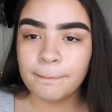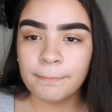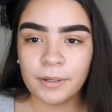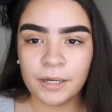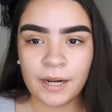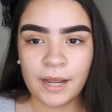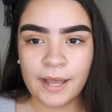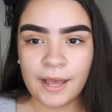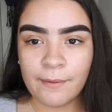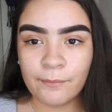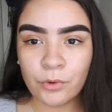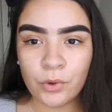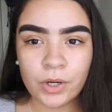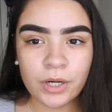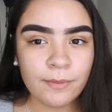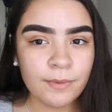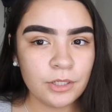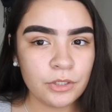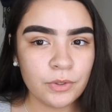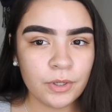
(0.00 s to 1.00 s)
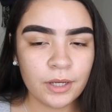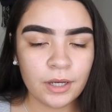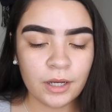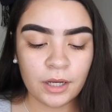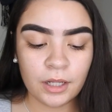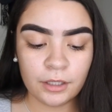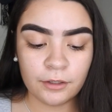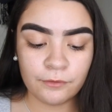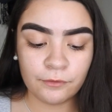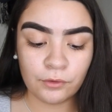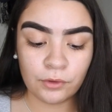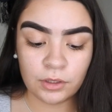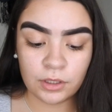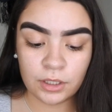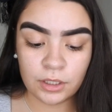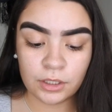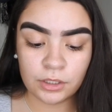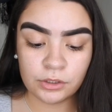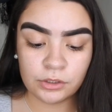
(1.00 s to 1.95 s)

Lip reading: But I am going to be doing a colorful look,